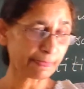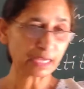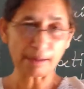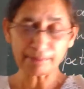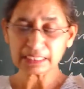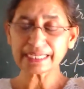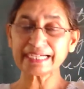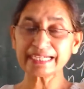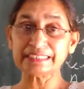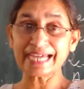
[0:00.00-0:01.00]
coming
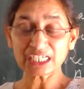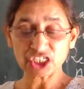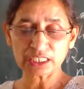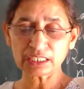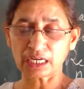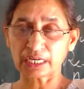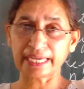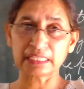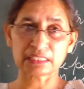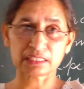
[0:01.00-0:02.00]
and dashing
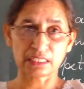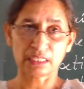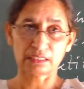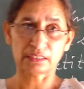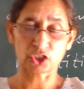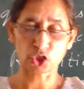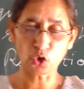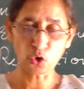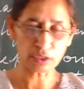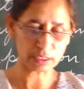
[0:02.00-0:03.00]
against the
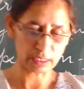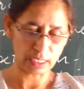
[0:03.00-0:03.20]
shores